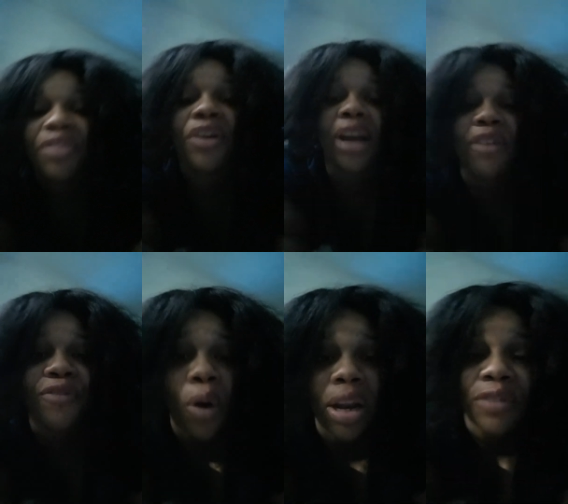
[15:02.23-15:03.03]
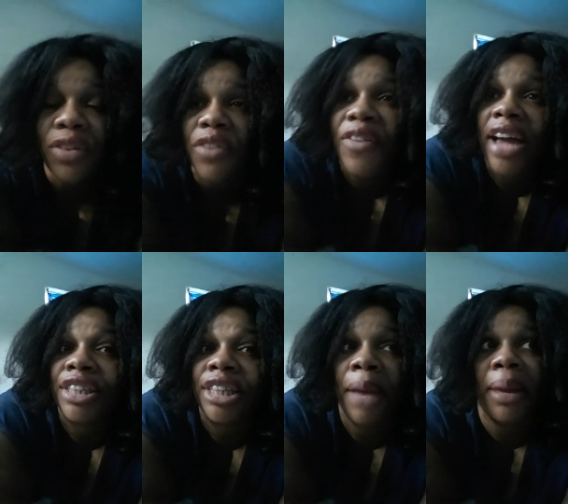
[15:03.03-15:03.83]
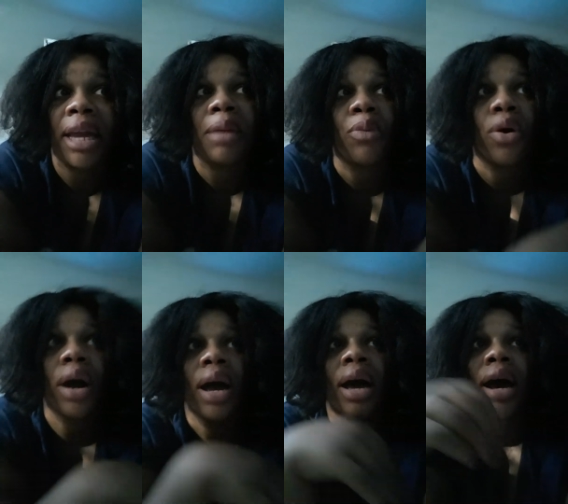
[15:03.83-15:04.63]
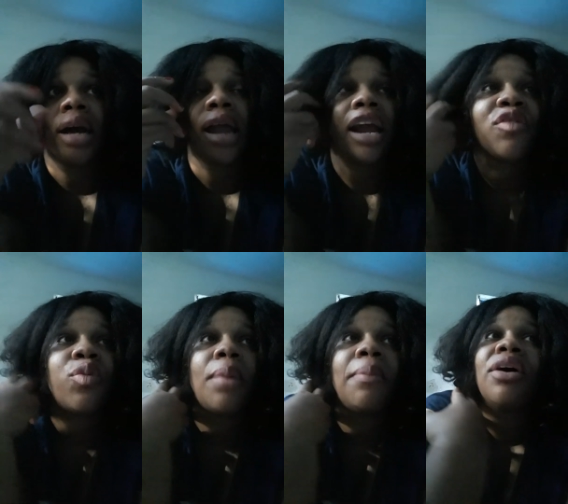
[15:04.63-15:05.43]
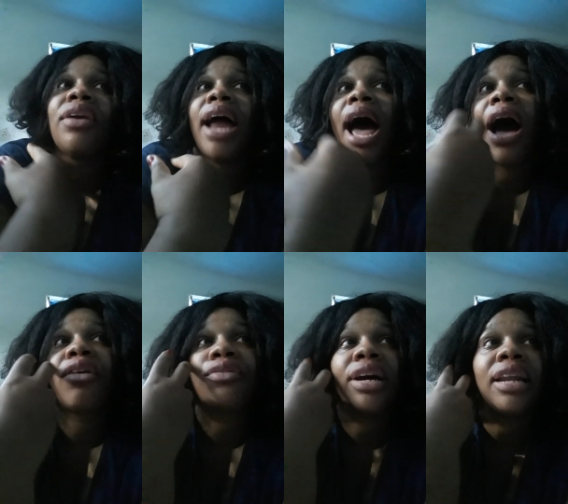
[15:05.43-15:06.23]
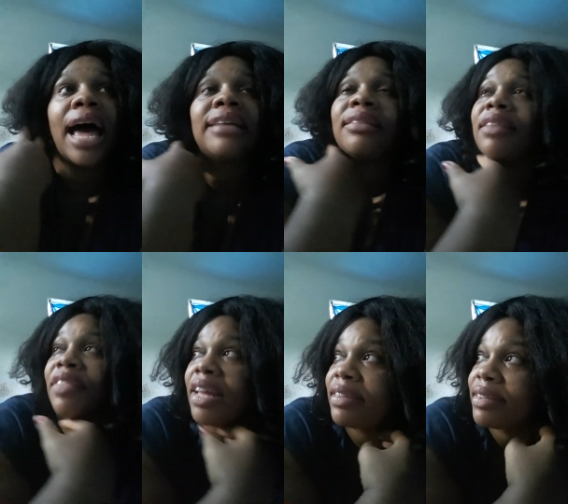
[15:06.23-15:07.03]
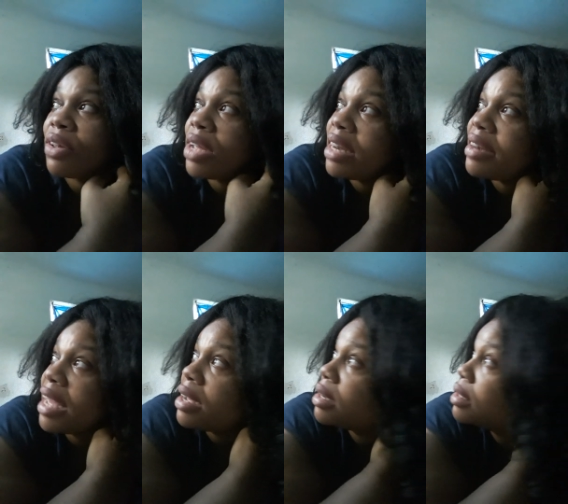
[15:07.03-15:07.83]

They're not falling for the fat shaming anymore. A lot of women are realizing that they can still get dick,